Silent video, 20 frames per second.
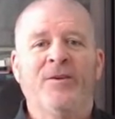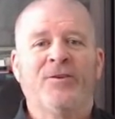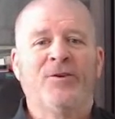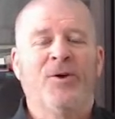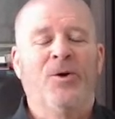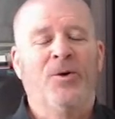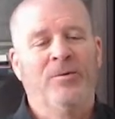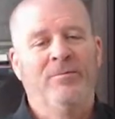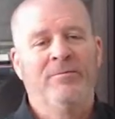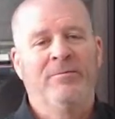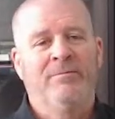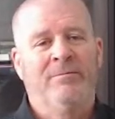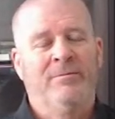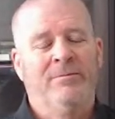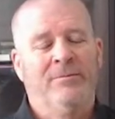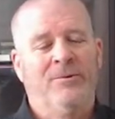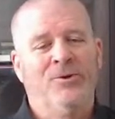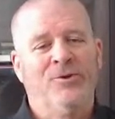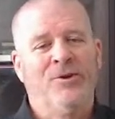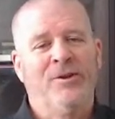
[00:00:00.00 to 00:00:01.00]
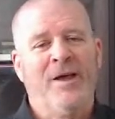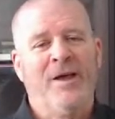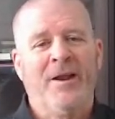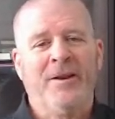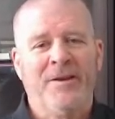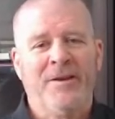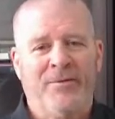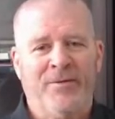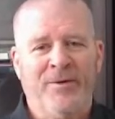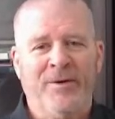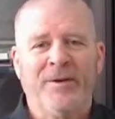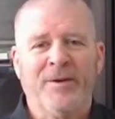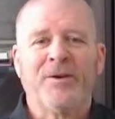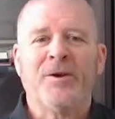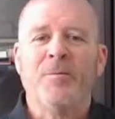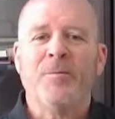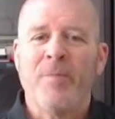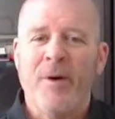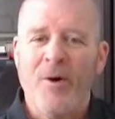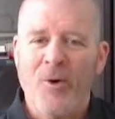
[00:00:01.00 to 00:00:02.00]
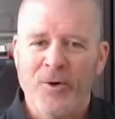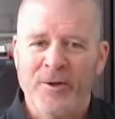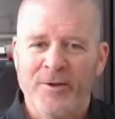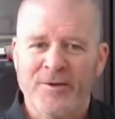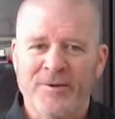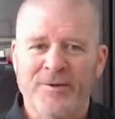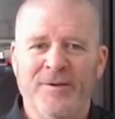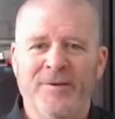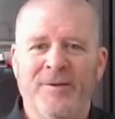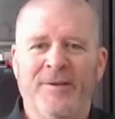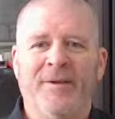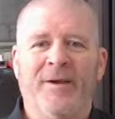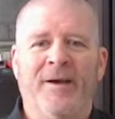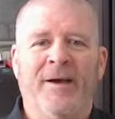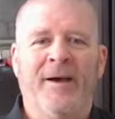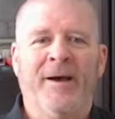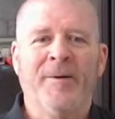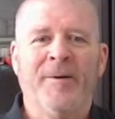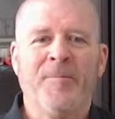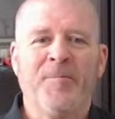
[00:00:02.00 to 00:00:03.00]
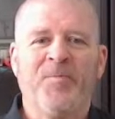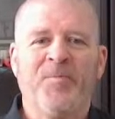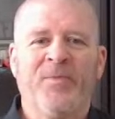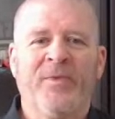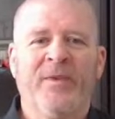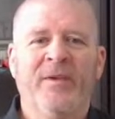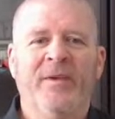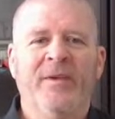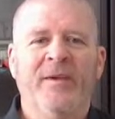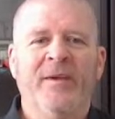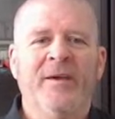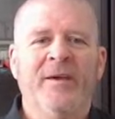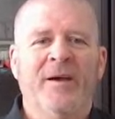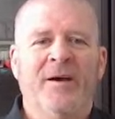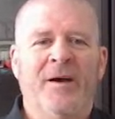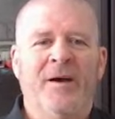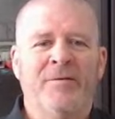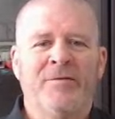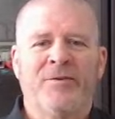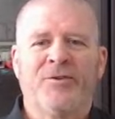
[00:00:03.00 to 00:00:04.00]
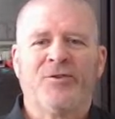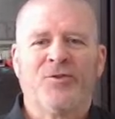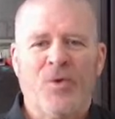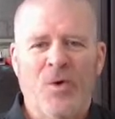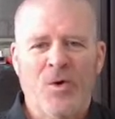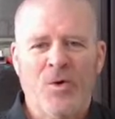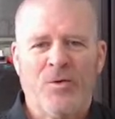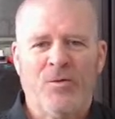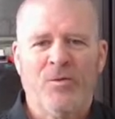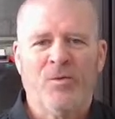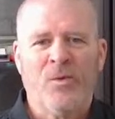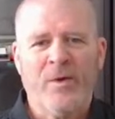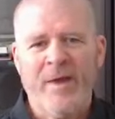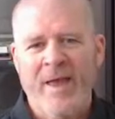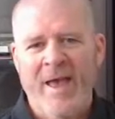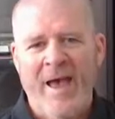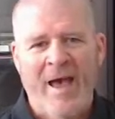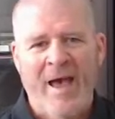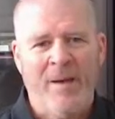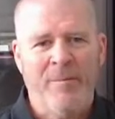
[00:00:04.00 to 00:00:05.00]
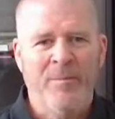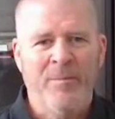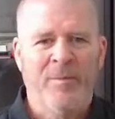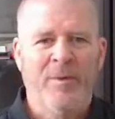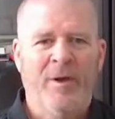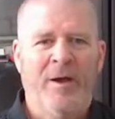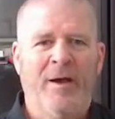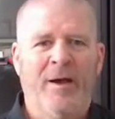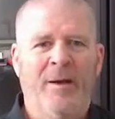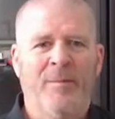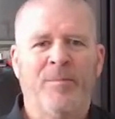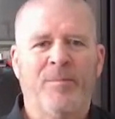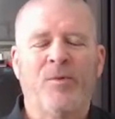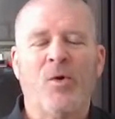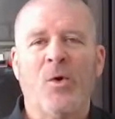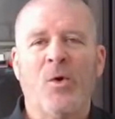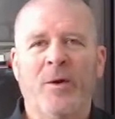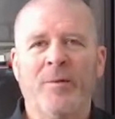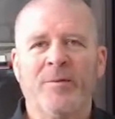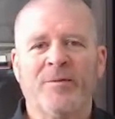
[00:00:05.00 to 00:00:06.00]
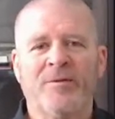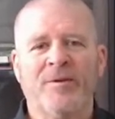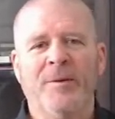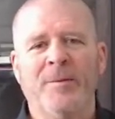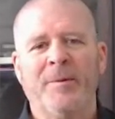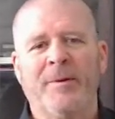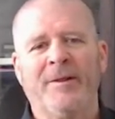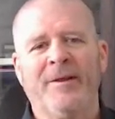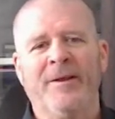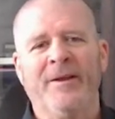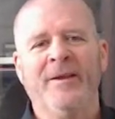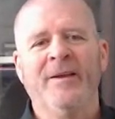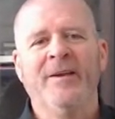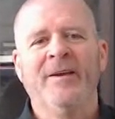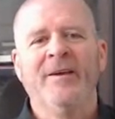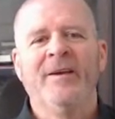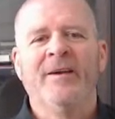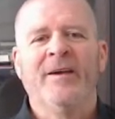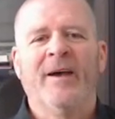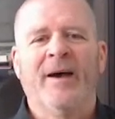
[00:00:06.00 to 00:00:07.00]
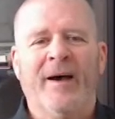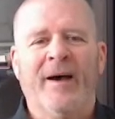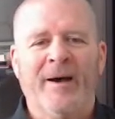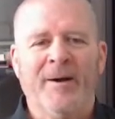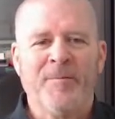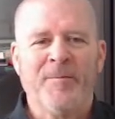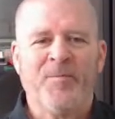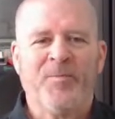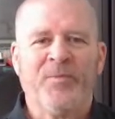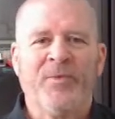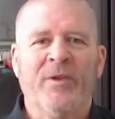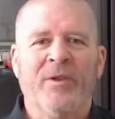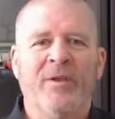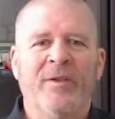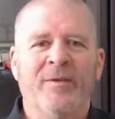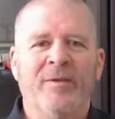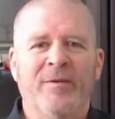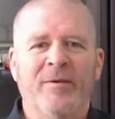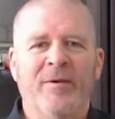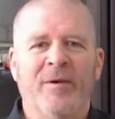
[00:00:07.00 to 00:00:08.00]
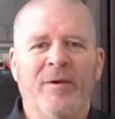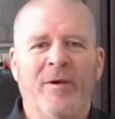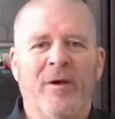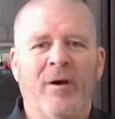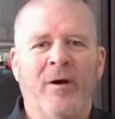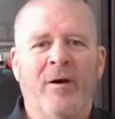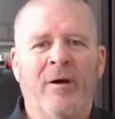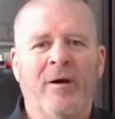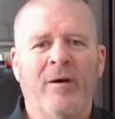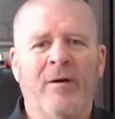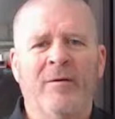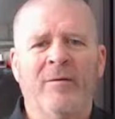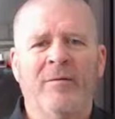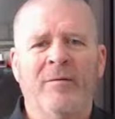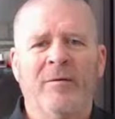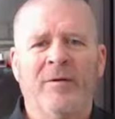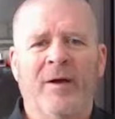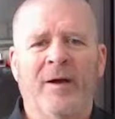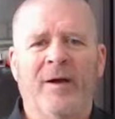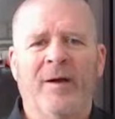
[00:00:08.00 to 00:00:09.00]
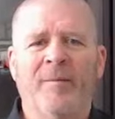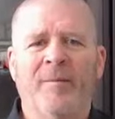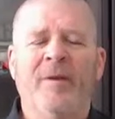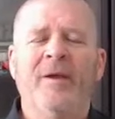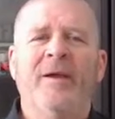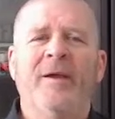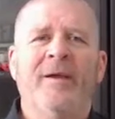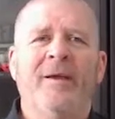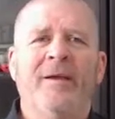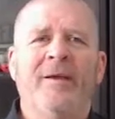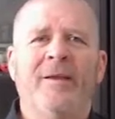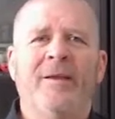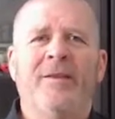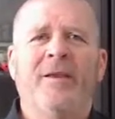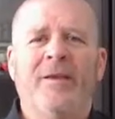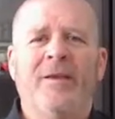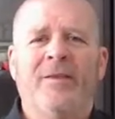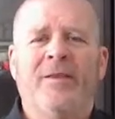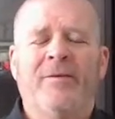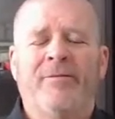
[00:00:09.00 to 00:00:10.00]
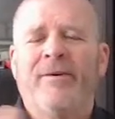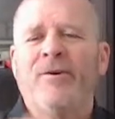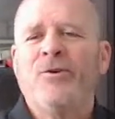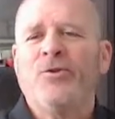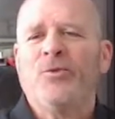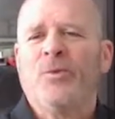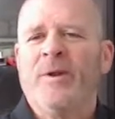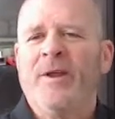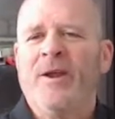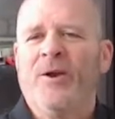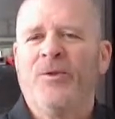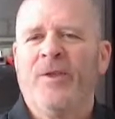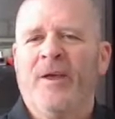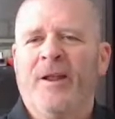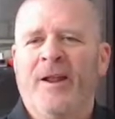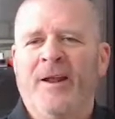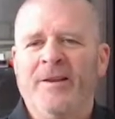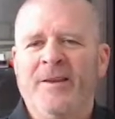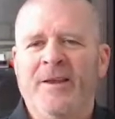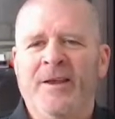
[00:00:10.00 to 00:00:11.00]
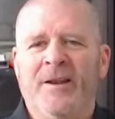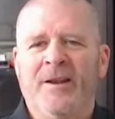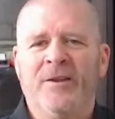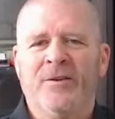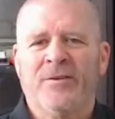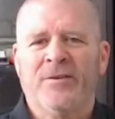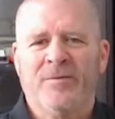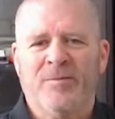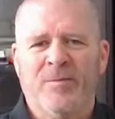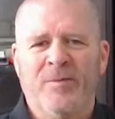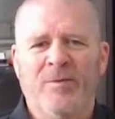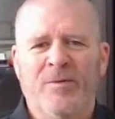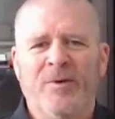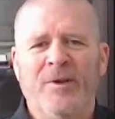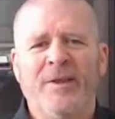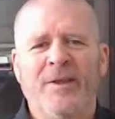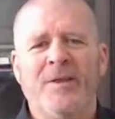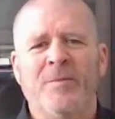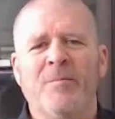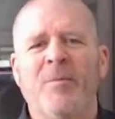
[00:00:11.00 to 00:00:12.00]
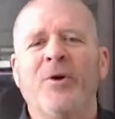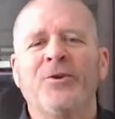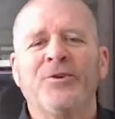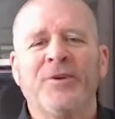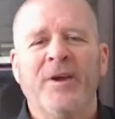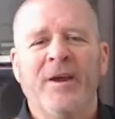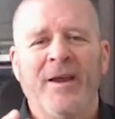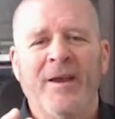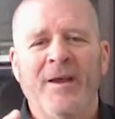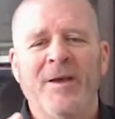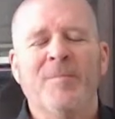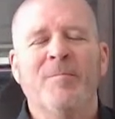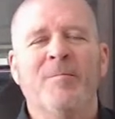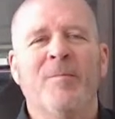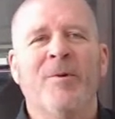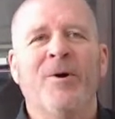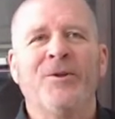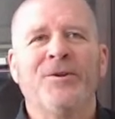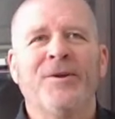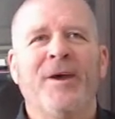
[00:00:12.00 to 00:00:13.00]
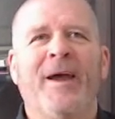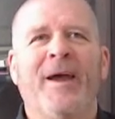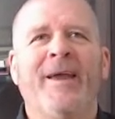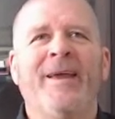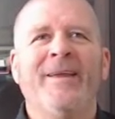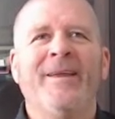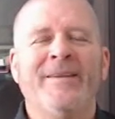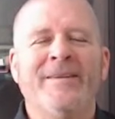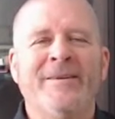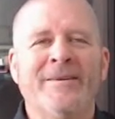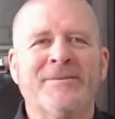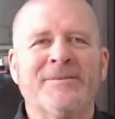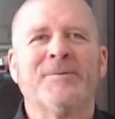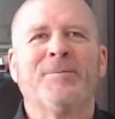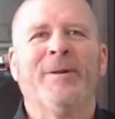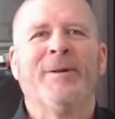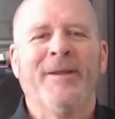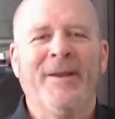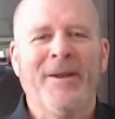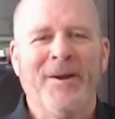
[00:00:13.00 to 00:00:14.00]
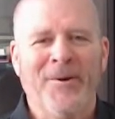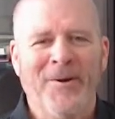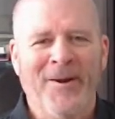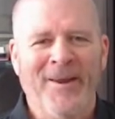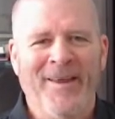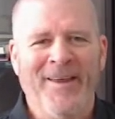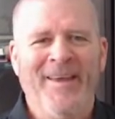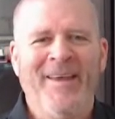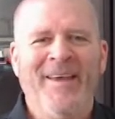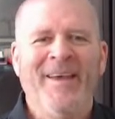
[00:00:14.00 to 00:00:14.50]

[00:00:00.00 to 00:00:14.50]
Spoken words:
So there's a lot of different components um, of stroke rehab programs typically um, are the first one here that I did is really the multidisciplinary